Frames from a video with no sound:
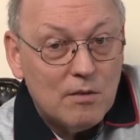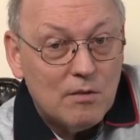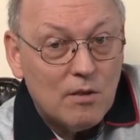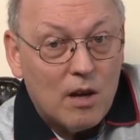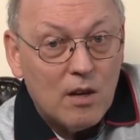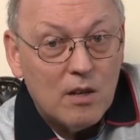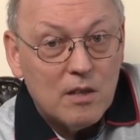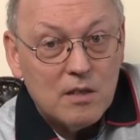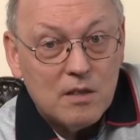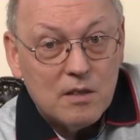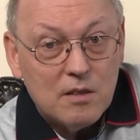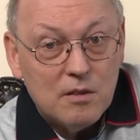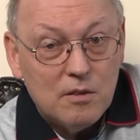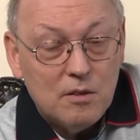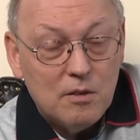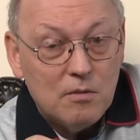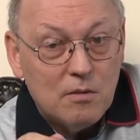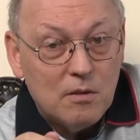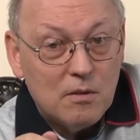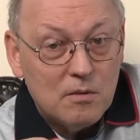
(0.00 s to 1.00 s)

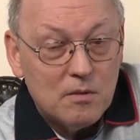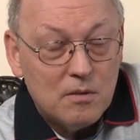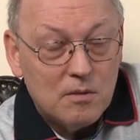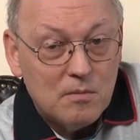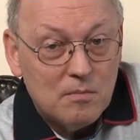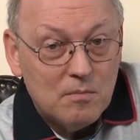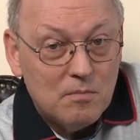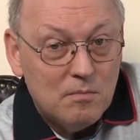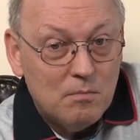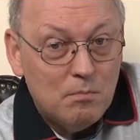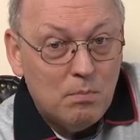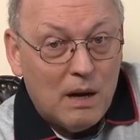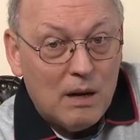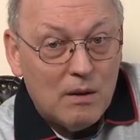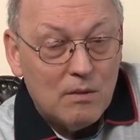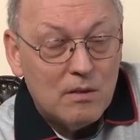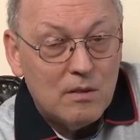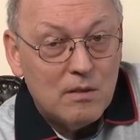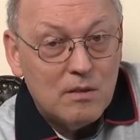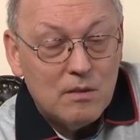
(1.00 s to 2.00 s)
euros,
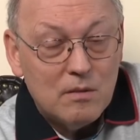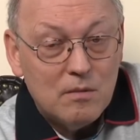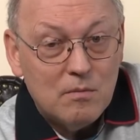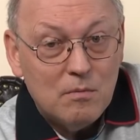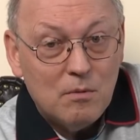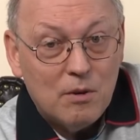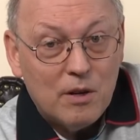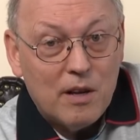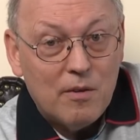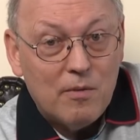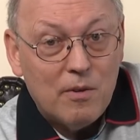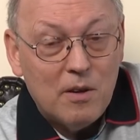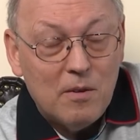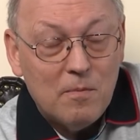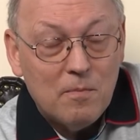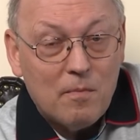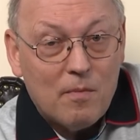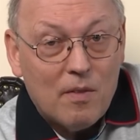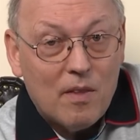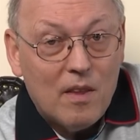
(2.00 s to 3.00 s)
pounds,
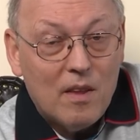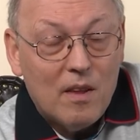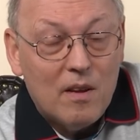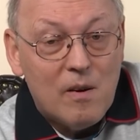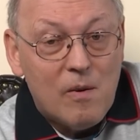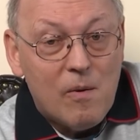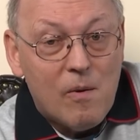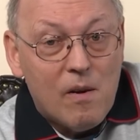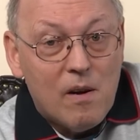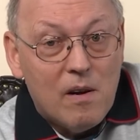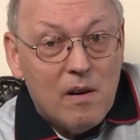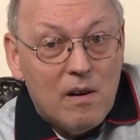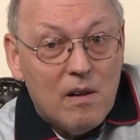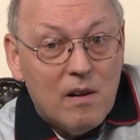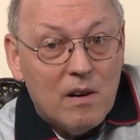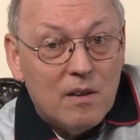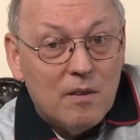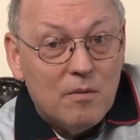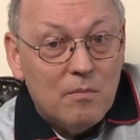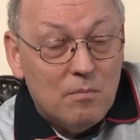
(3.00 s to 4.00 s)
whatever.
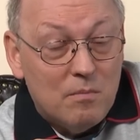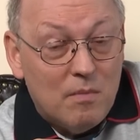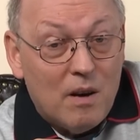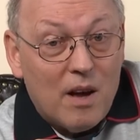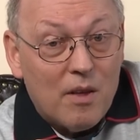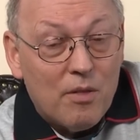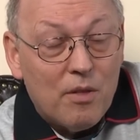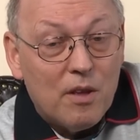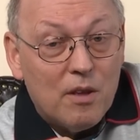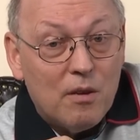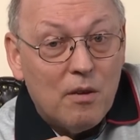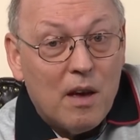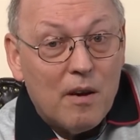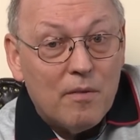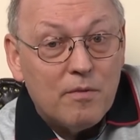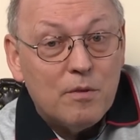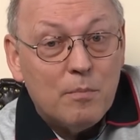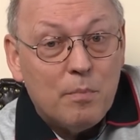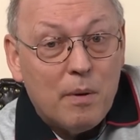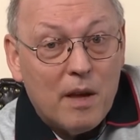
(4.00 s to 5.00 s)
I think you
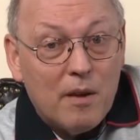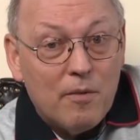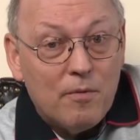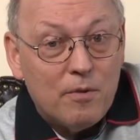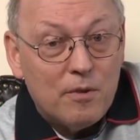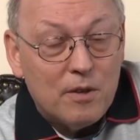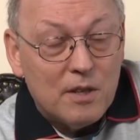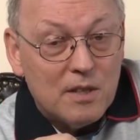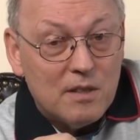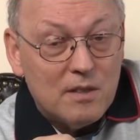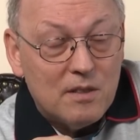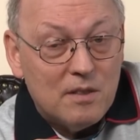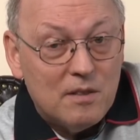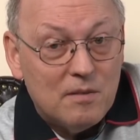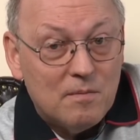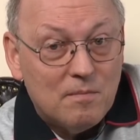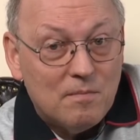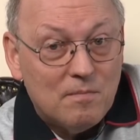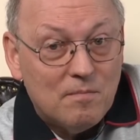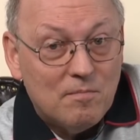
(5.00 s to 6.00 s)
have to pay for it.
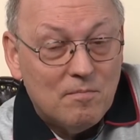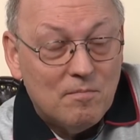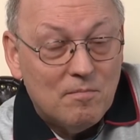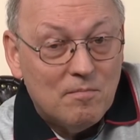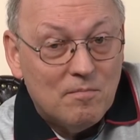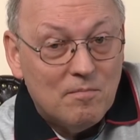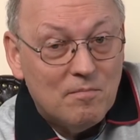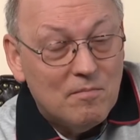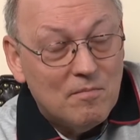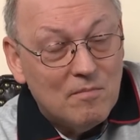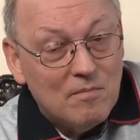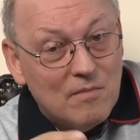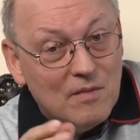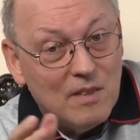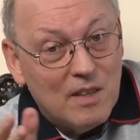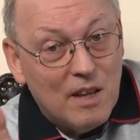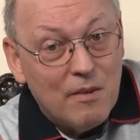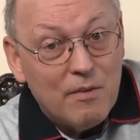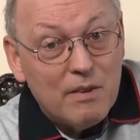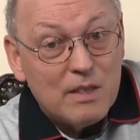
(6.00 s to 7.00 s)

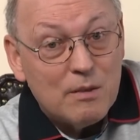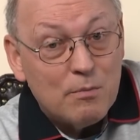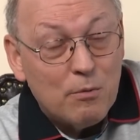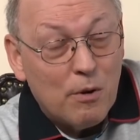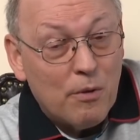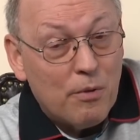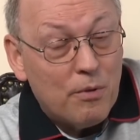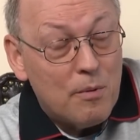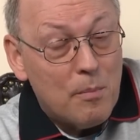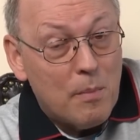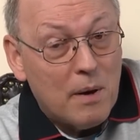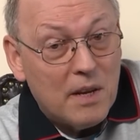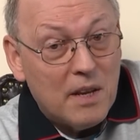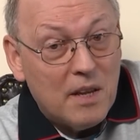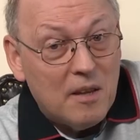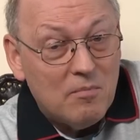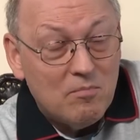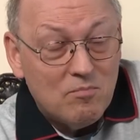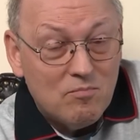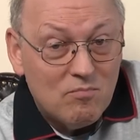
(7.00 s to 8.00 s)
If it's worth the
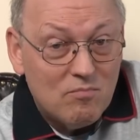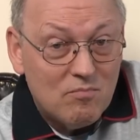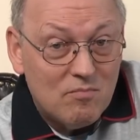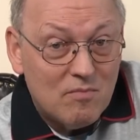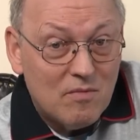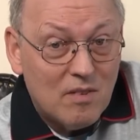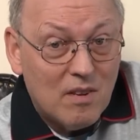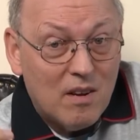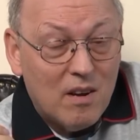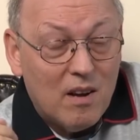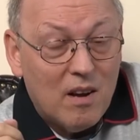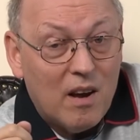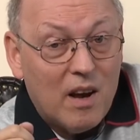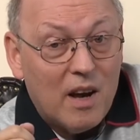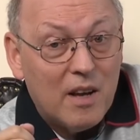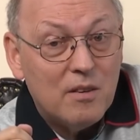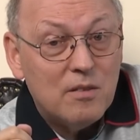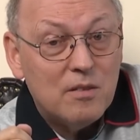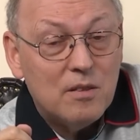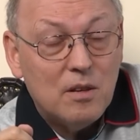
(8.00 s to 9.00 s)
money,
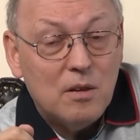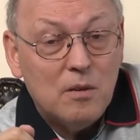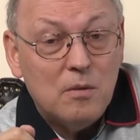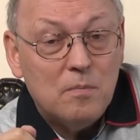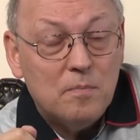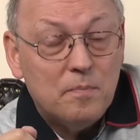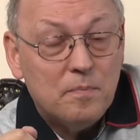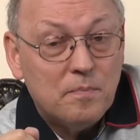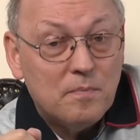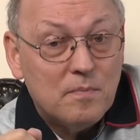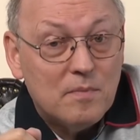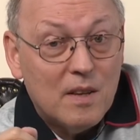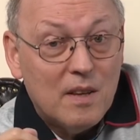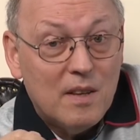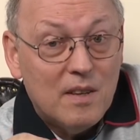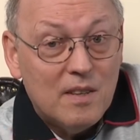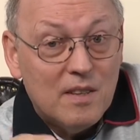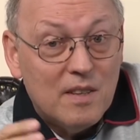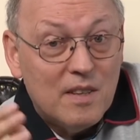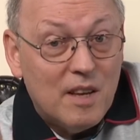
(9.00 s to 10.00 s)
I don't know.
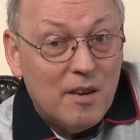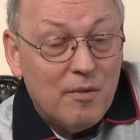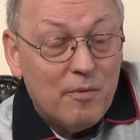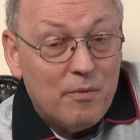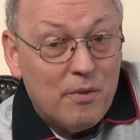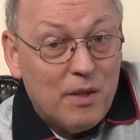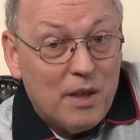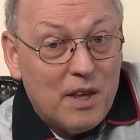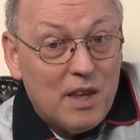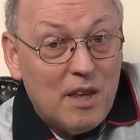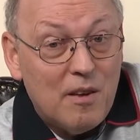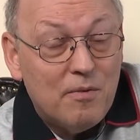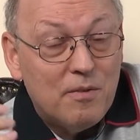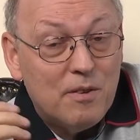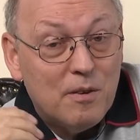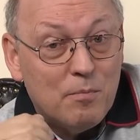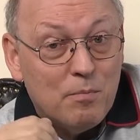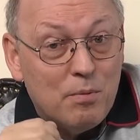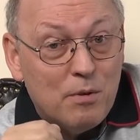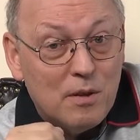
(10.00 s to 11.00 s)
If the
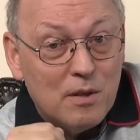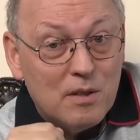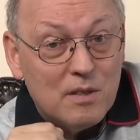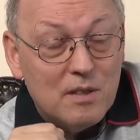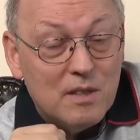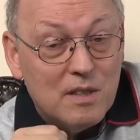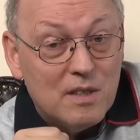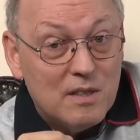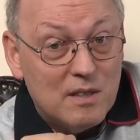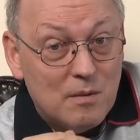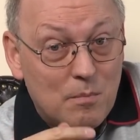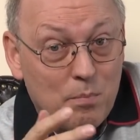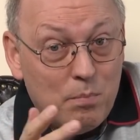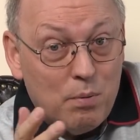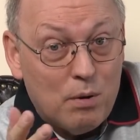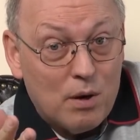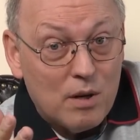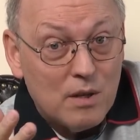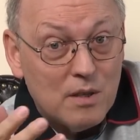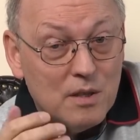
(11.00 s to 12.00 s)
gifted person is
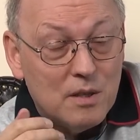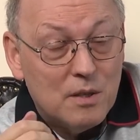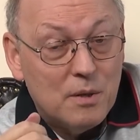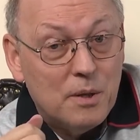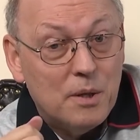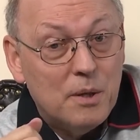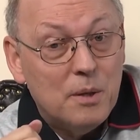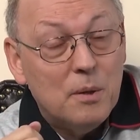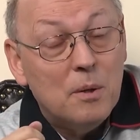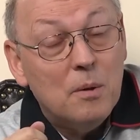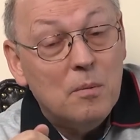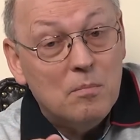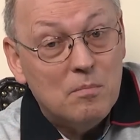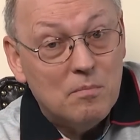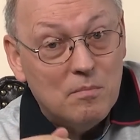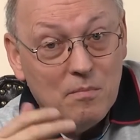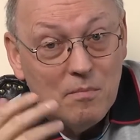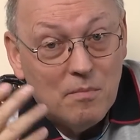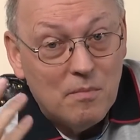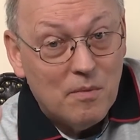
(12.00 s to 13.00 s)
important to you,
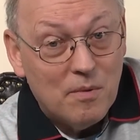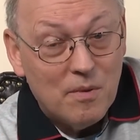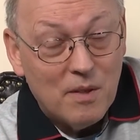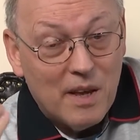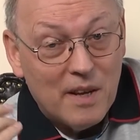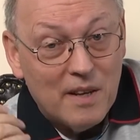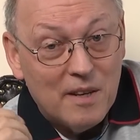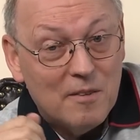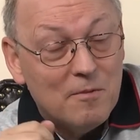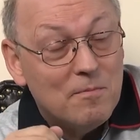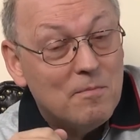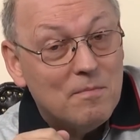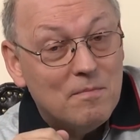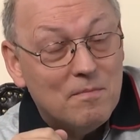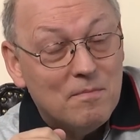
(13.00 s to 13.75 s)
then